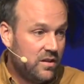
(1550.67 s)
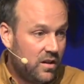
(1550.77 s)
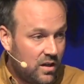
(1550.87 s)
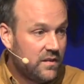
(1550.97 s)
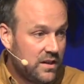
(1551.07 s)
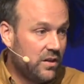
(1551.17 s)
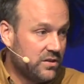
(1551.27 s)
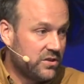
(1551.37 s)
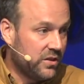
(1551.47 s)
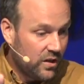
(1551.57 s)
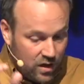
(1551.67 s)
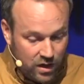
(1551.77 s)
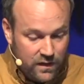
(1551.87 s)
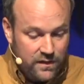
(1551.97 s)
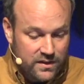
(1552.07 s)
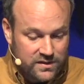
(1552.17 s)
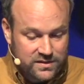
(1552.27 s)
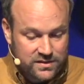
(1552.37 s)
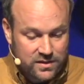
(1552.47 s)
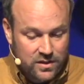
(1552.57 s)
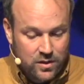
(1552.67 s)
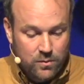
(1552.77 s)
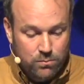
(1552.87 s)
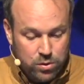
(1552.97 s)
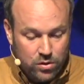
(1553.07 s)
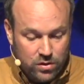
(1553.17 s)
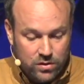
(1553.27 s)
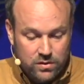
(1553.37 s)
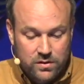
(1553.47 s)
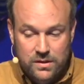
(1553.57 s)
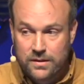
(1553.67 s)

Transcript: on the altar and on this bowl.